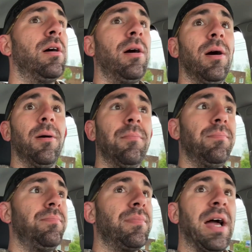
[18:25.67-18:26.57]

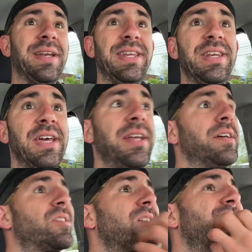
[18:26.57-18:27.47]
Um, I need to hit
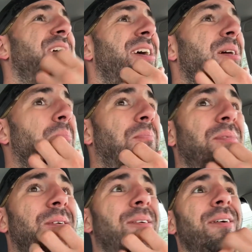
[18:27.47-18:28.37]
a 6 a.m.
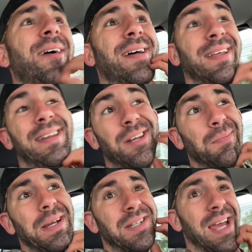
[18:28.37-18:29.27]
and I need to
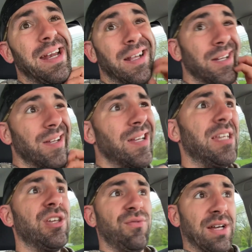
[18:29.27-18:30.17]
maintain it.
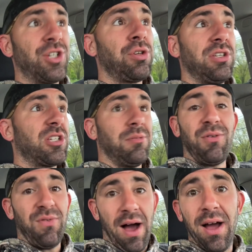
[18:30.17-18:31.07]
Eventually, it's going to be
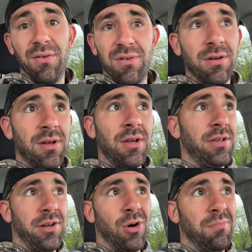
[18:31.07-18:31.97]
5,
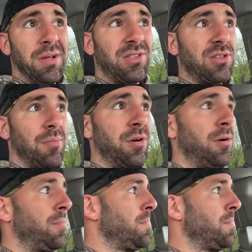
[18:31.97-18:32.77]
you know, midsummer.